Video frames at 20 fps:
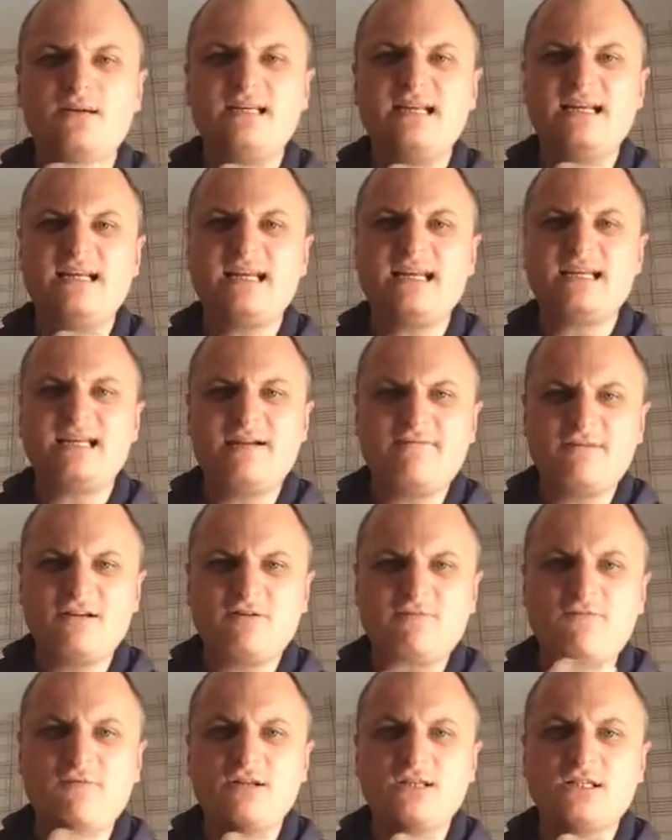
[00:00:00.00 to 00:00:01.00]
Give
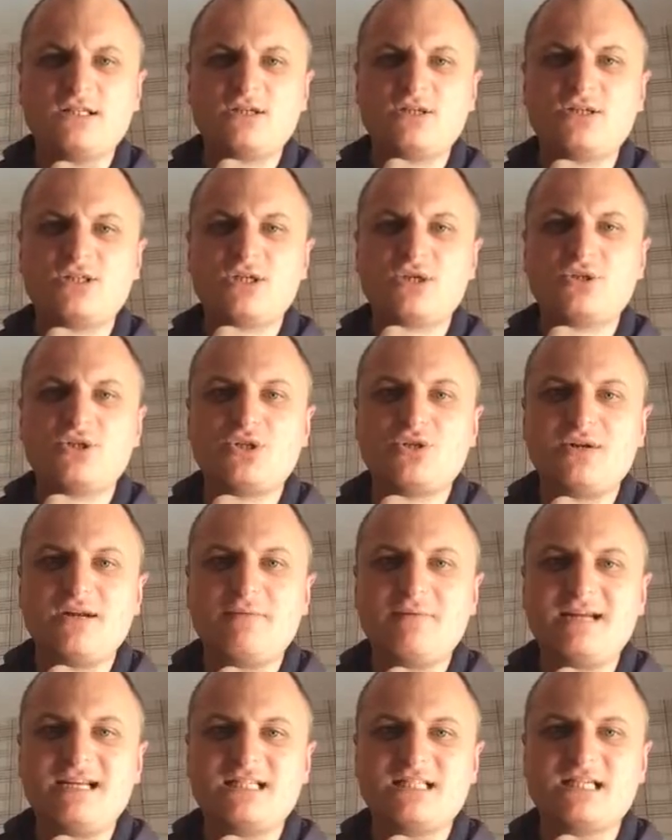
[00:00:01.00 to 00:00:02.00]
us two to
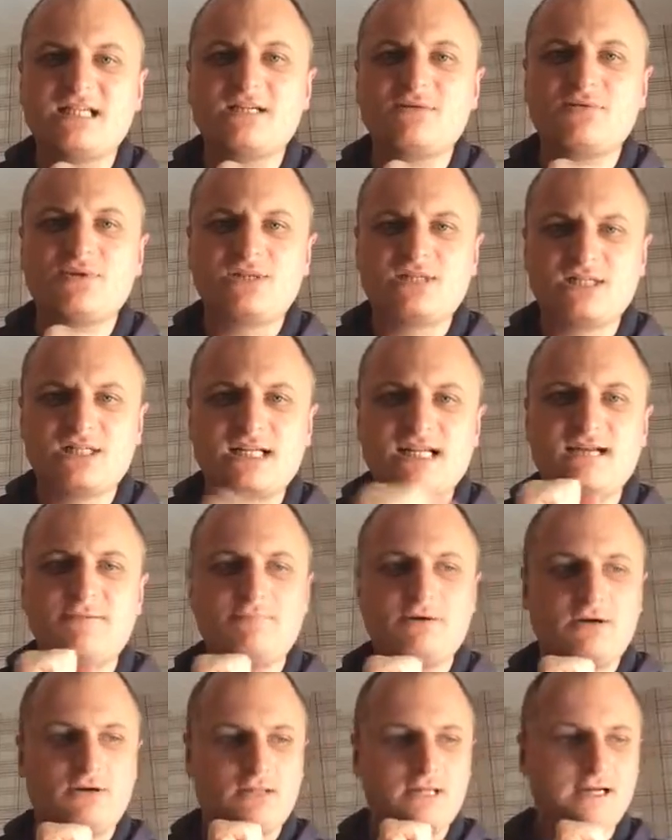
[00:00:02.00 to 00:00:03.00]
three weeks to think
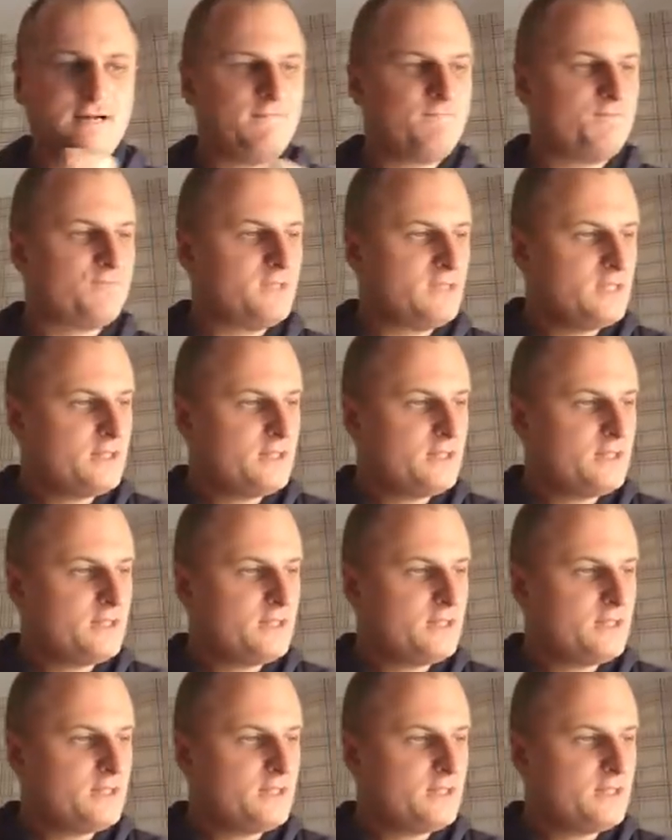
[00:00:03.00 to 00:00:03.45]
about that.